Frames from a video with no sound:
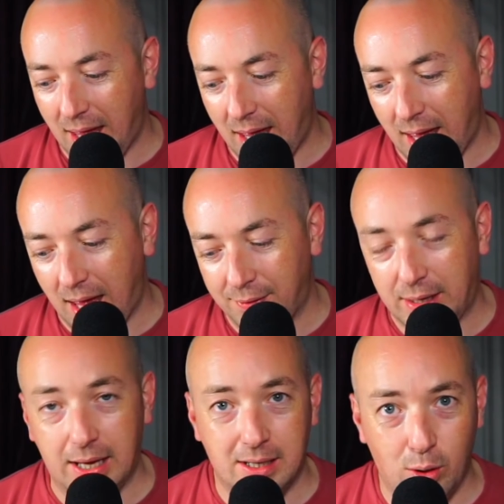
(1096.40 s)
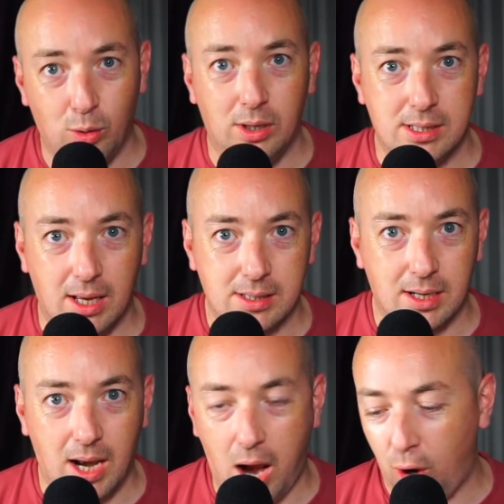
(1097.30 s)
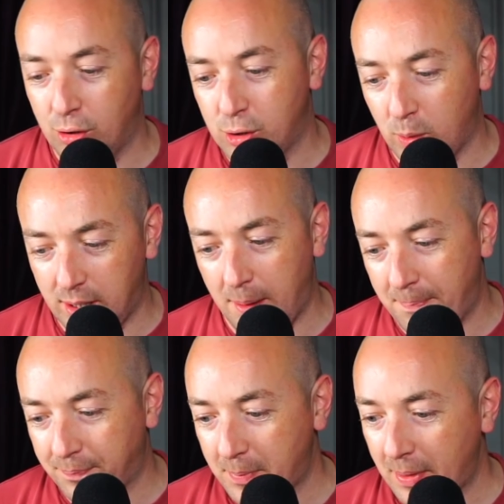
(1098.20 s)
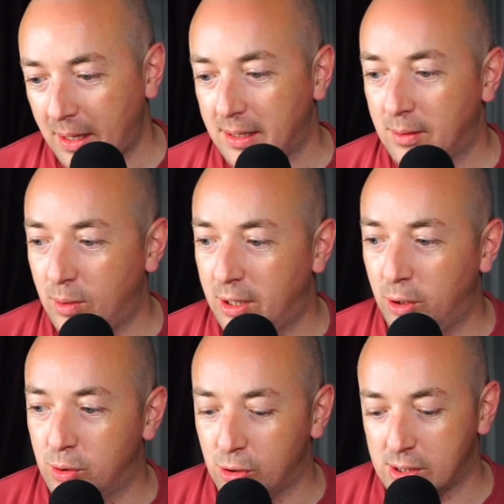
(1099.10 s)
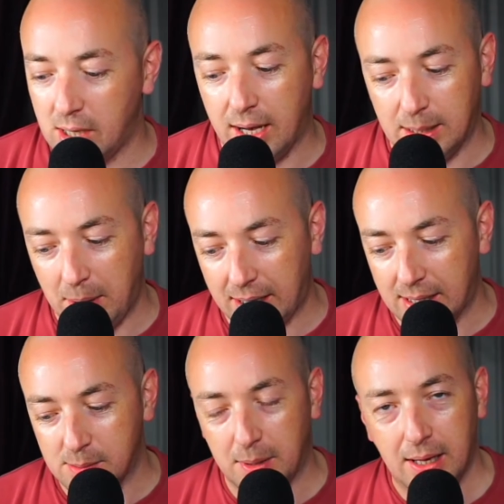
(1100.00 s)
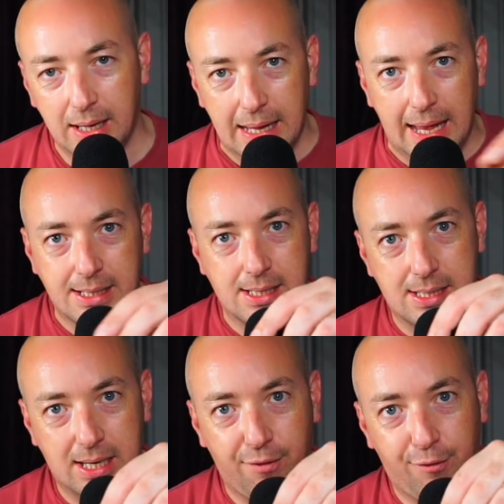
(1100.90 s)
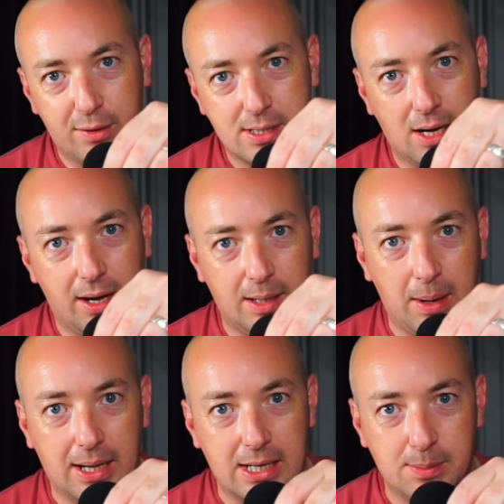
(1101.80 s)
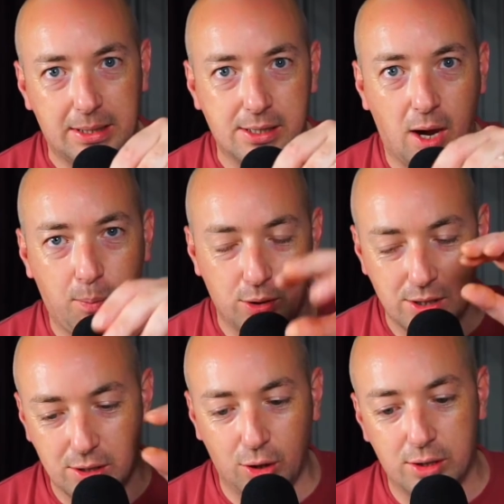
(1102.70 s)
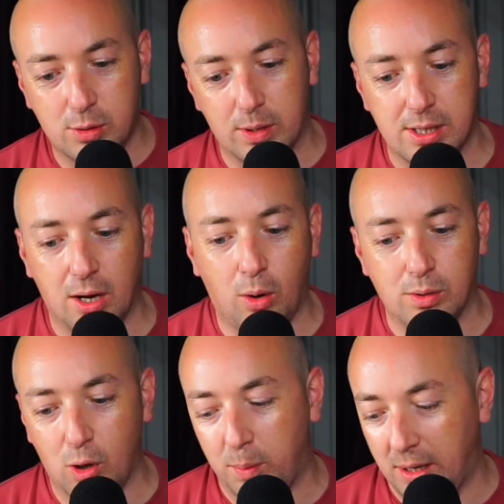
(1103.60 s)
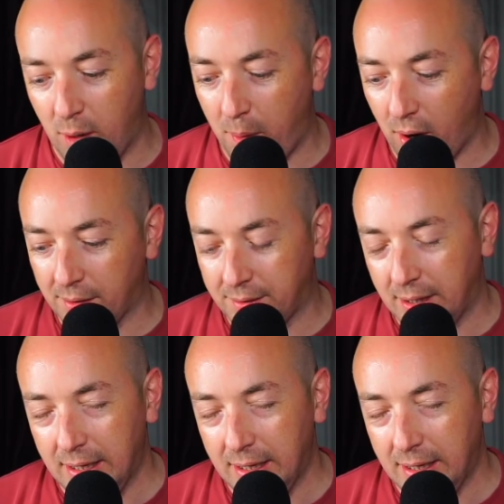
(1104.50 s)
The kidney hole is nice and large when you use your slidey mechanism. It's a stiff slidey mechanism at the top, which is good, so it's not going to open in your pocket.